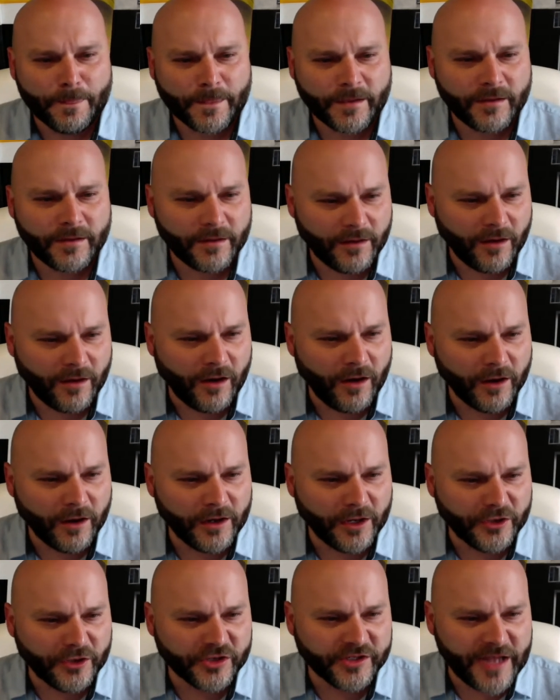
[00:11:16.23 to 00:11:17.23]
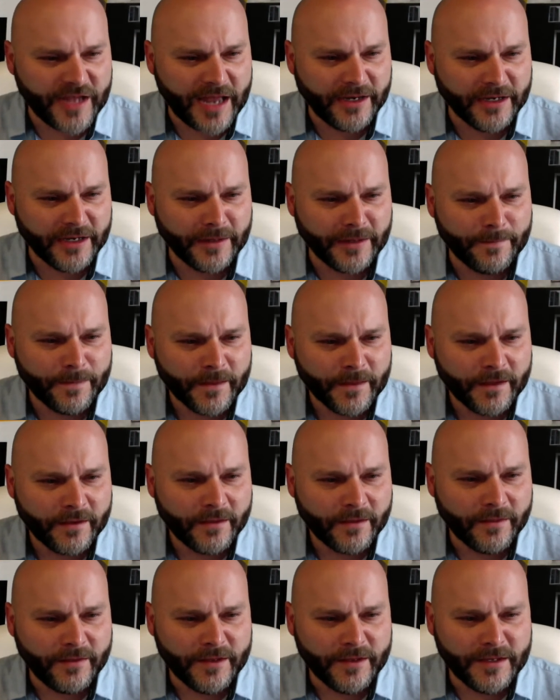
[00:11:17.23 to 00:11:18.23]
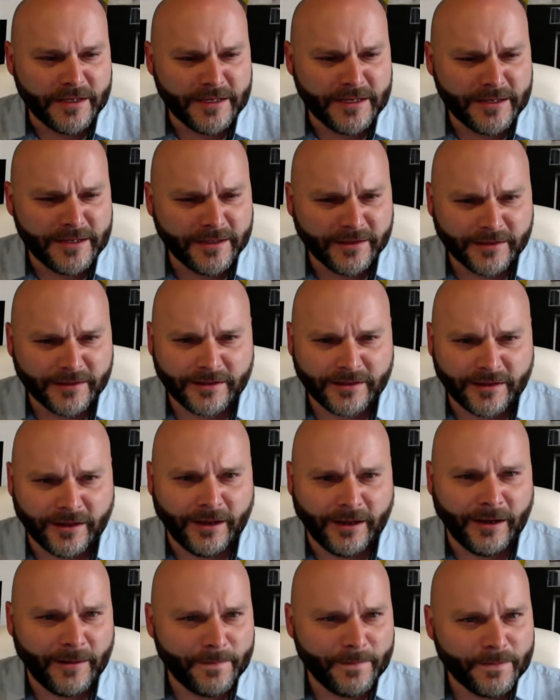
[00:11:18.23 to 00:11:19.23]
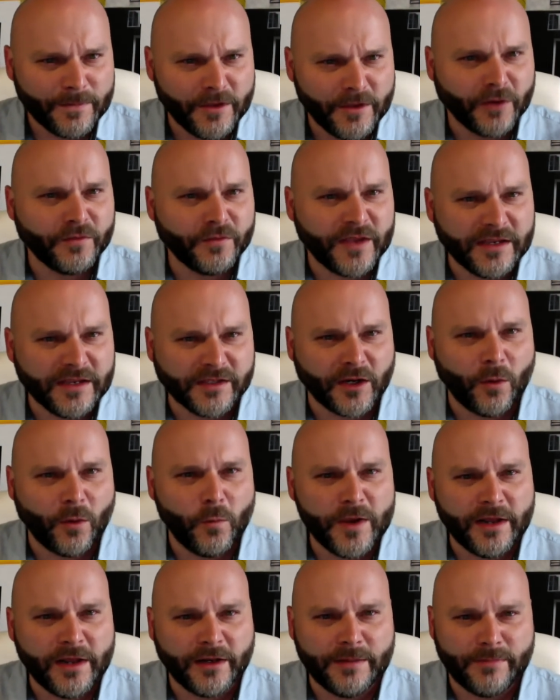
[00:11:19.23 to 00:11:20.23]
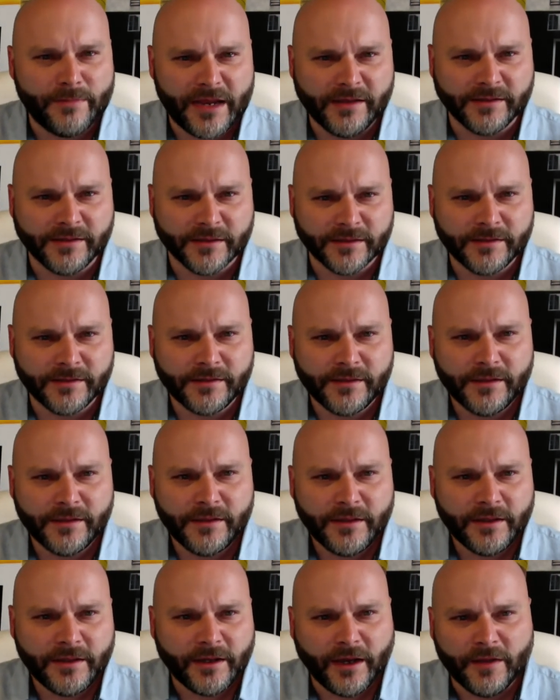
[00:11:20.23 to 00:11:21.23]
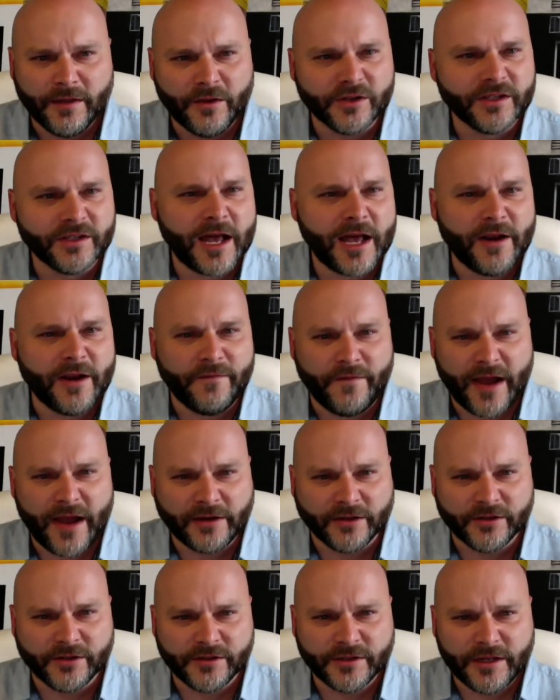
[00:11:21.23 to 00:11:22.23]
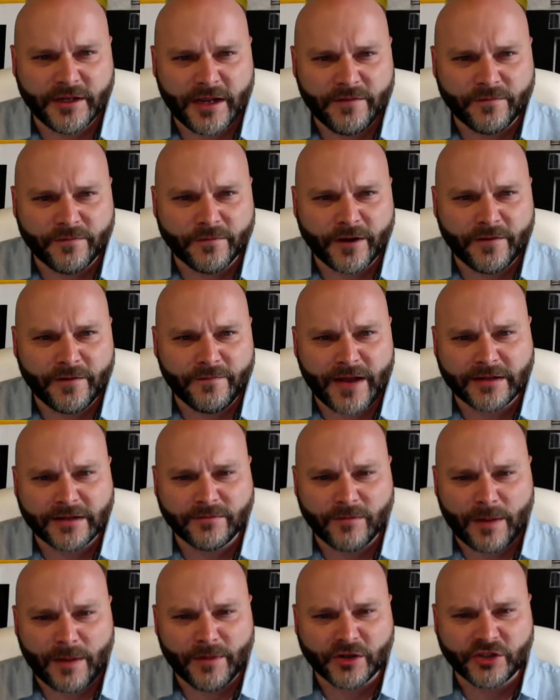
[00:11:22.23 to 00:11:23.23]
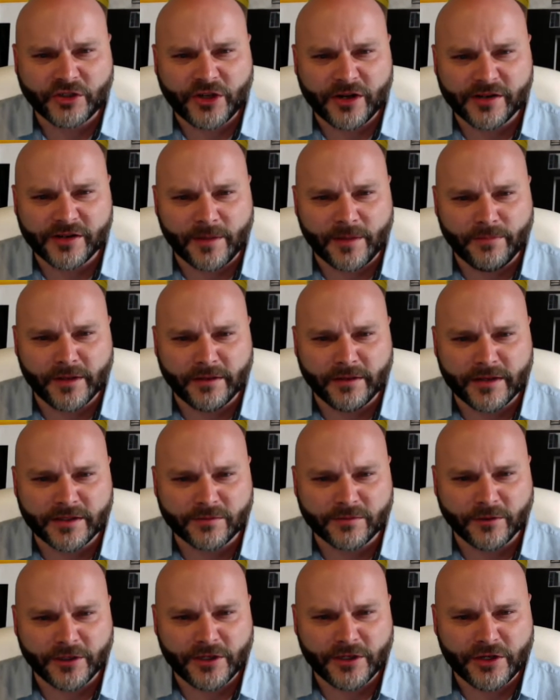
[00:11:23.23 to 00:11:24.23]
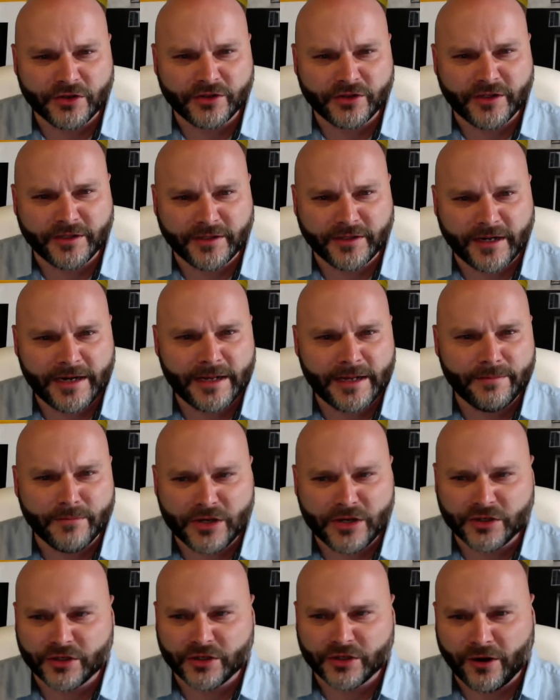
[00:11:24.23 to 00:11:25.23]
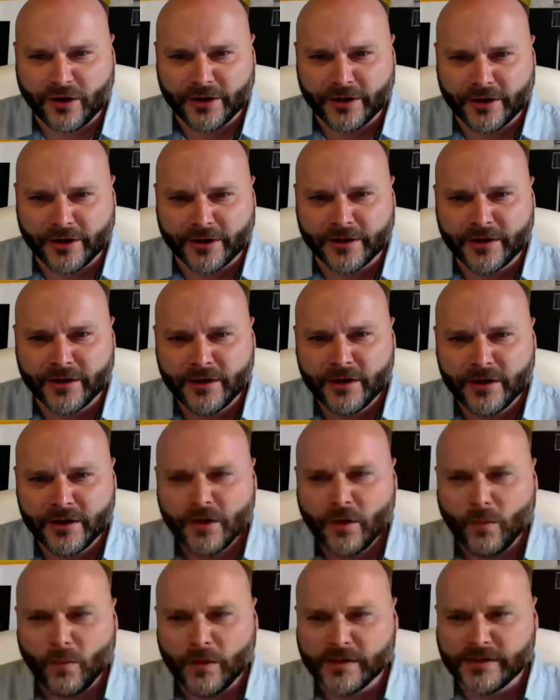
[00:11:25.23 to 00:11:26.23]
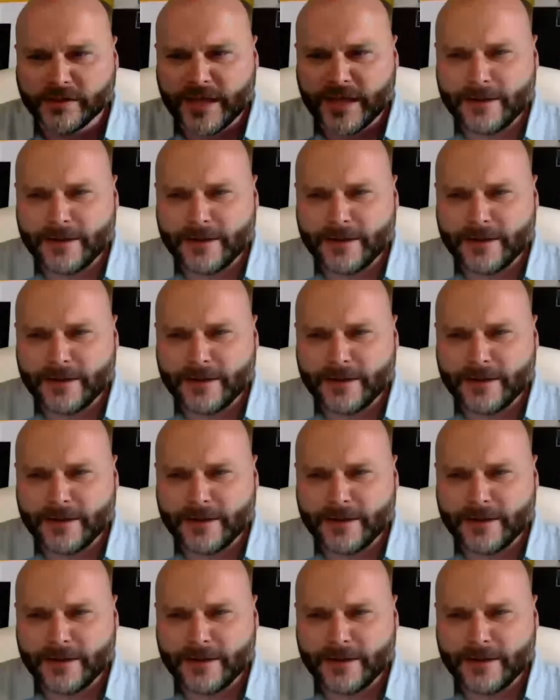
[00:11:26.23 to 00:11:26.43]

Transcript: understanding the things on a weekly basis. There's a lot of factors, and in fact, I'm going to share something that's really interesting that I didn't mention earlier. Was that